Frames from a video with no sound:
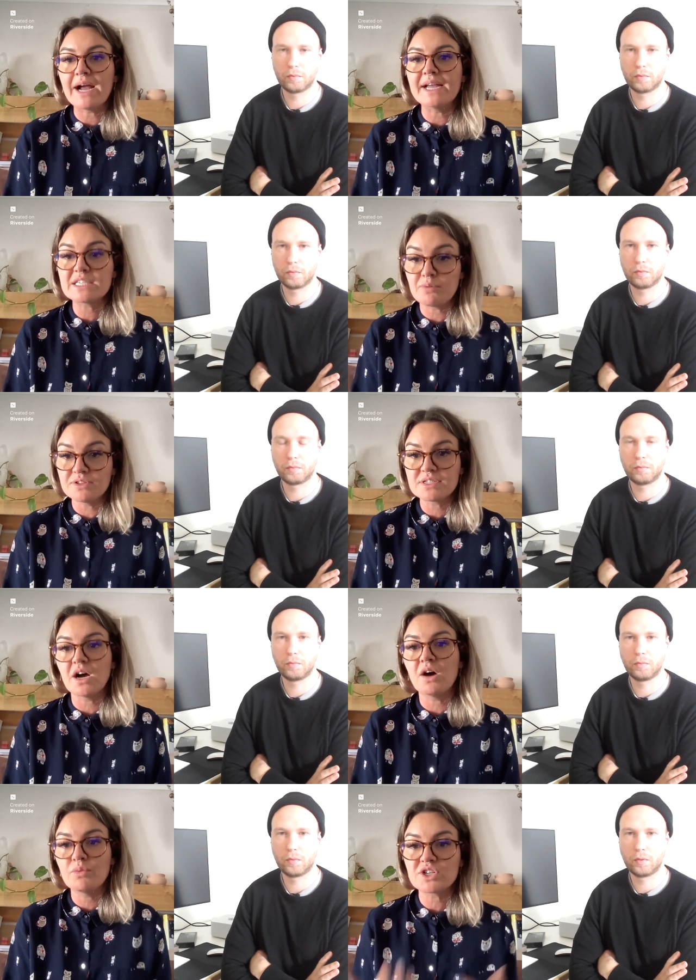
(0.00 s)
Speaker 1: a sponsor,
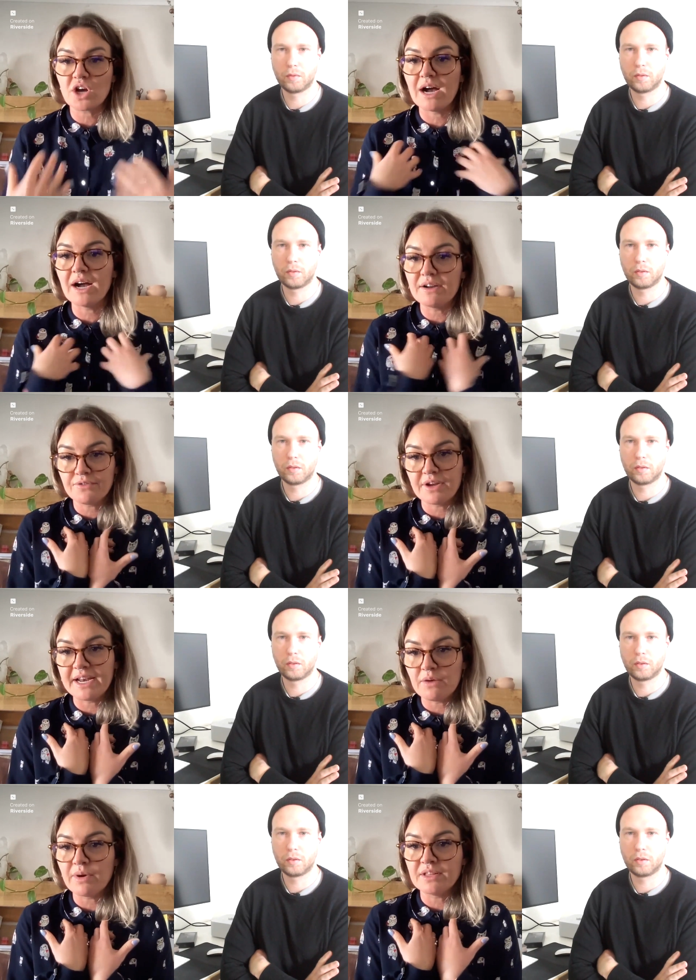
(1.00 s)
which I, for
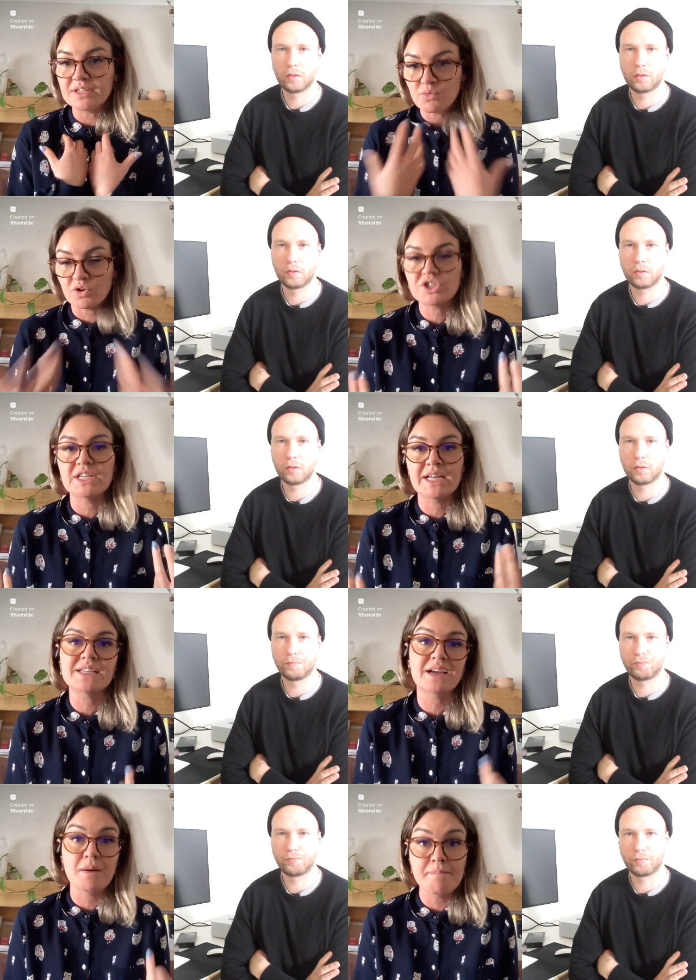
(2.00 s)
anyone that's watching, that's
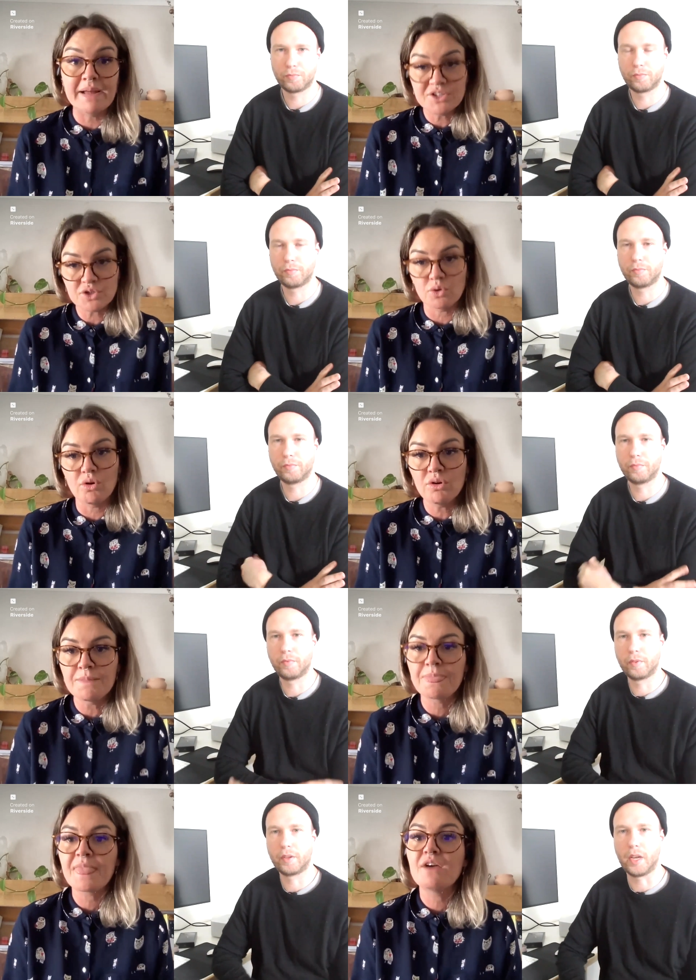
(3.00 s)
like a mentor
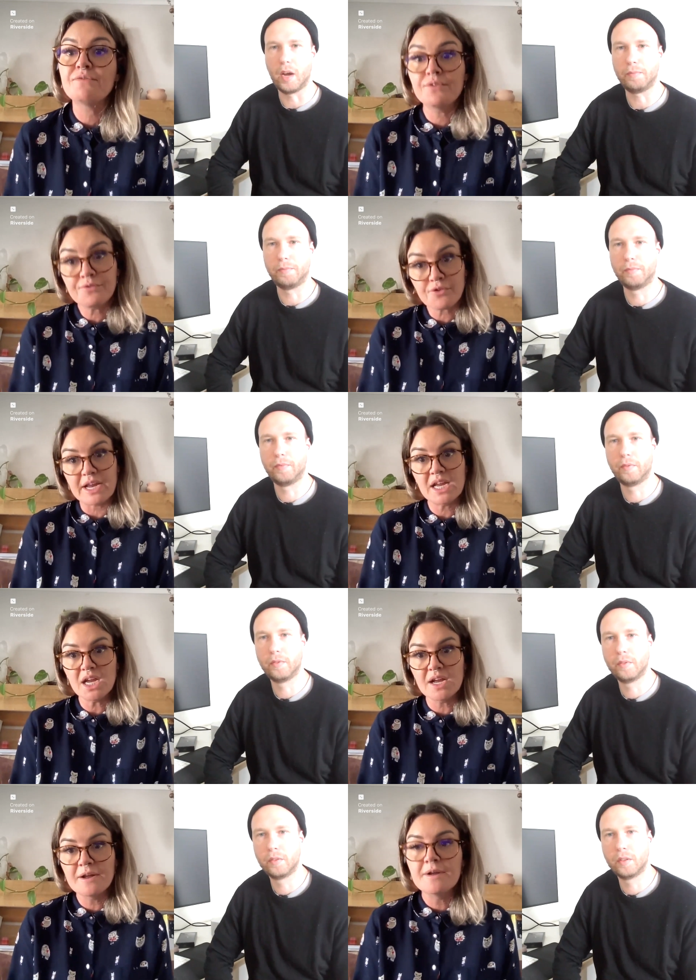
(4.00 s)
for yeah.
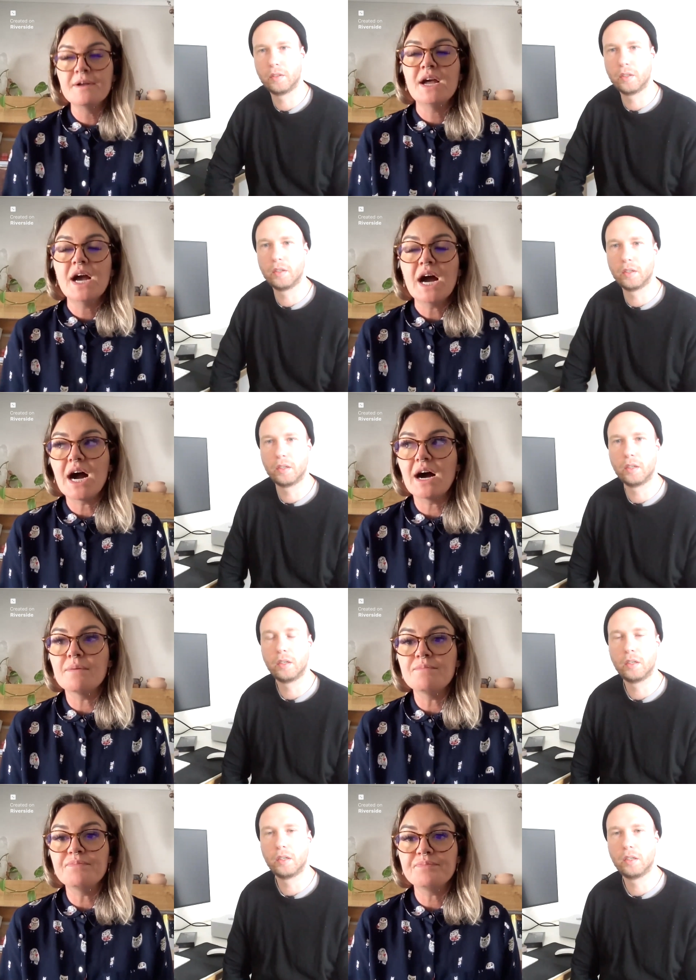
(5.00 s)
free,
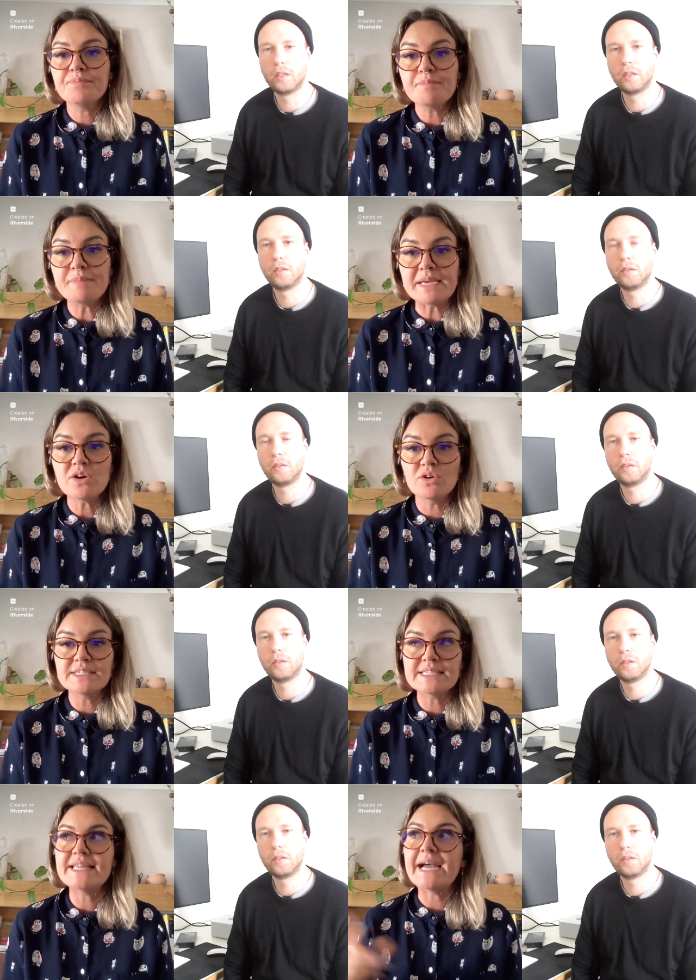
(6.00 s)
um,
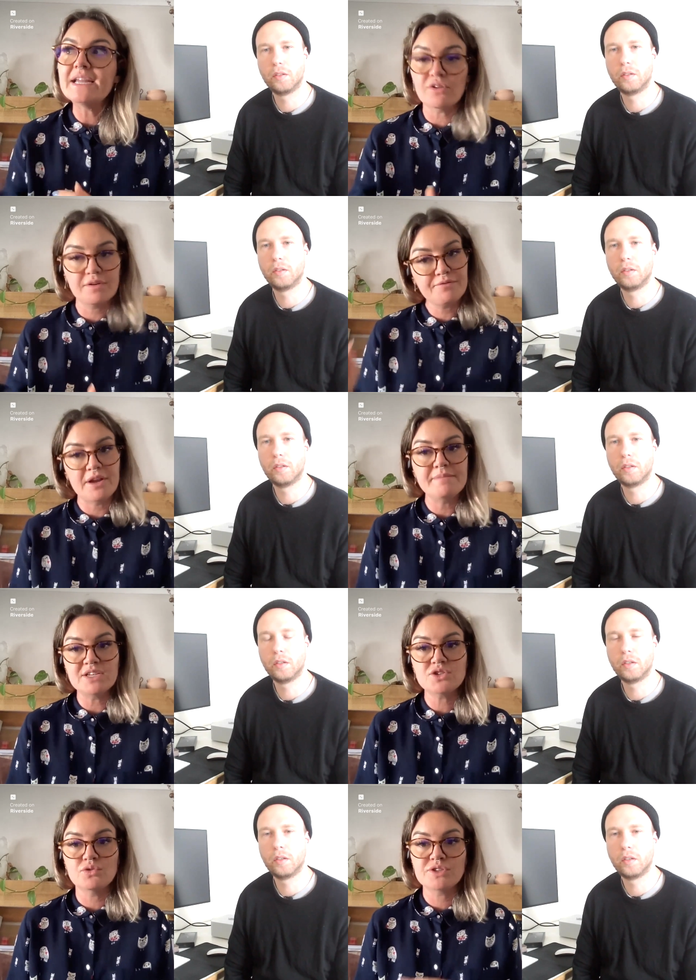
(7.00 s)
because they got a free
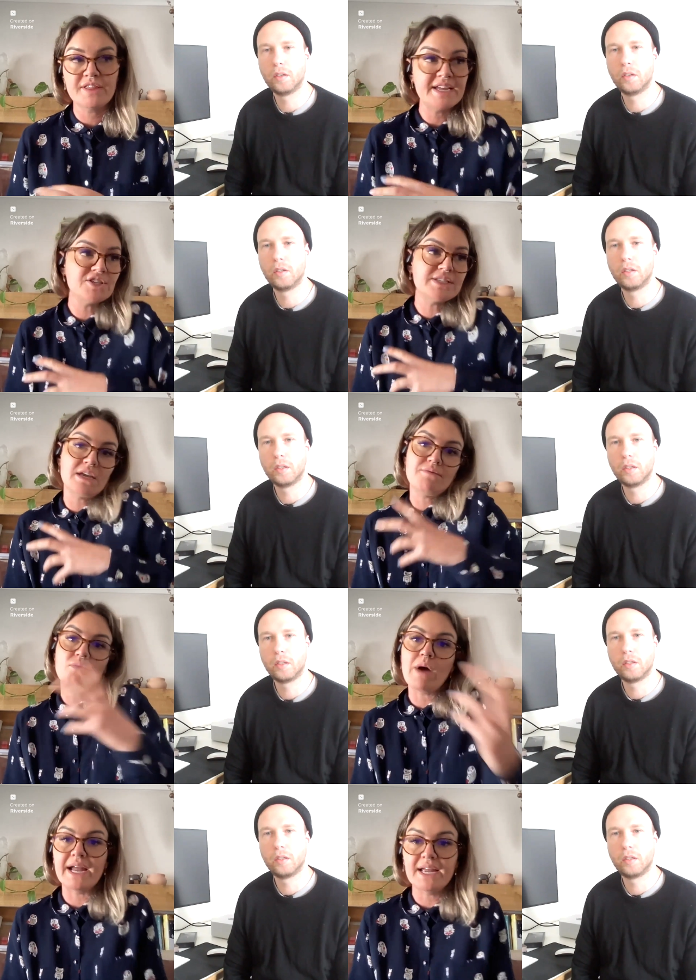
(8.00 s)
mentor. So they just give
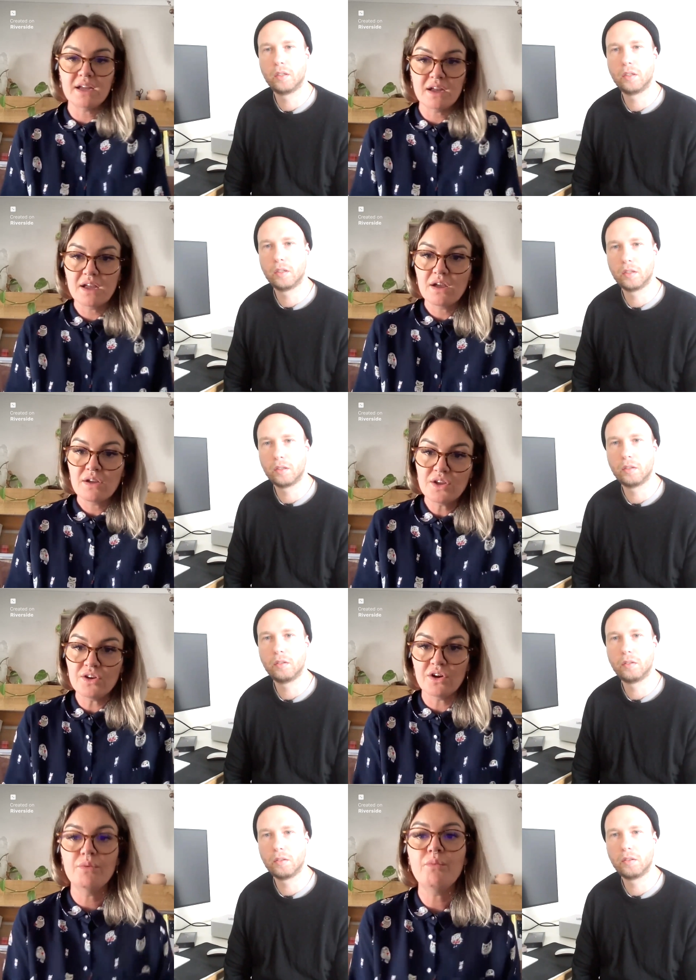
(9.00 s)
away, you
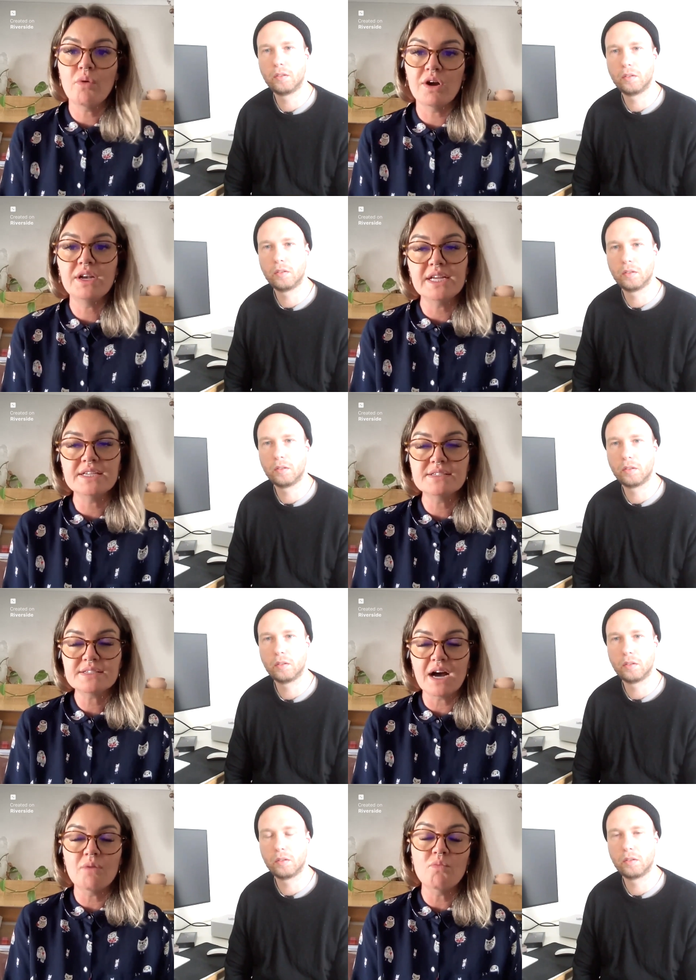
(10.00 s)
know, what is,
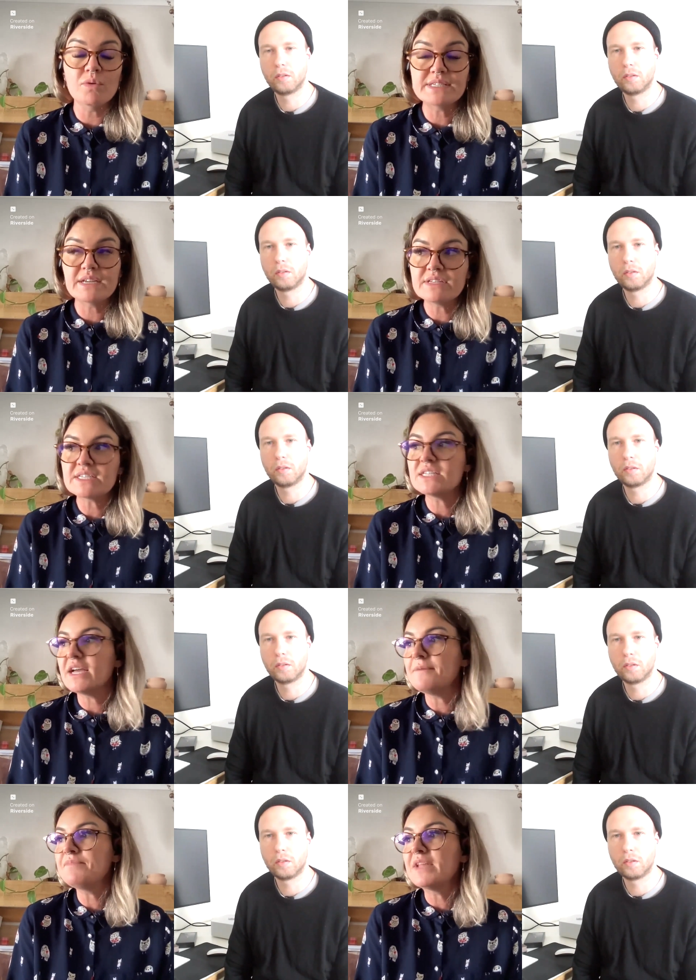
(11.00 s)
um, what was given to
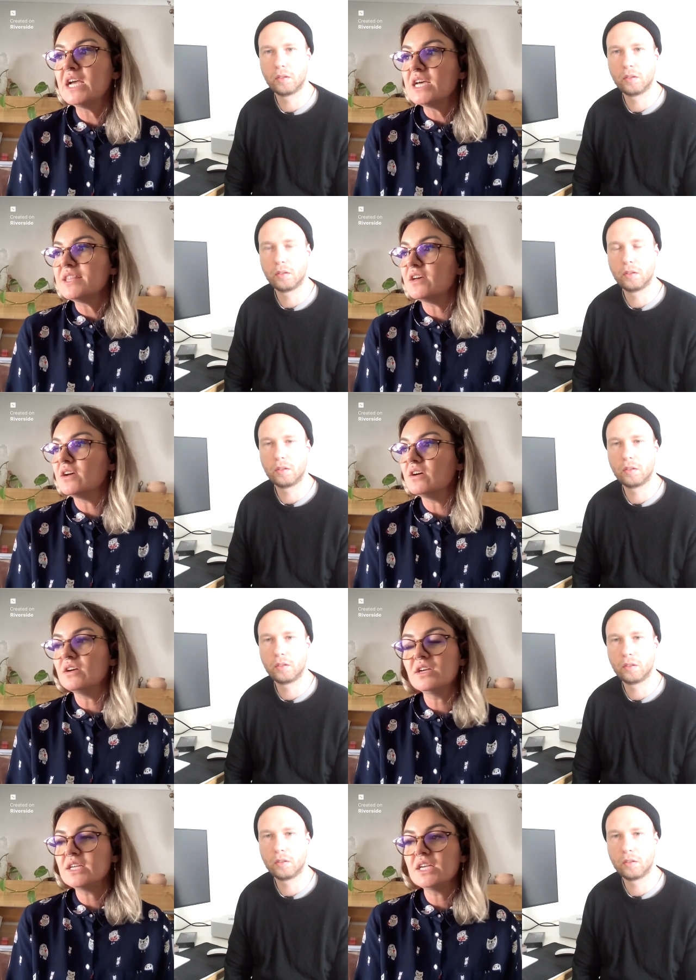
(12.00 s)
them. The,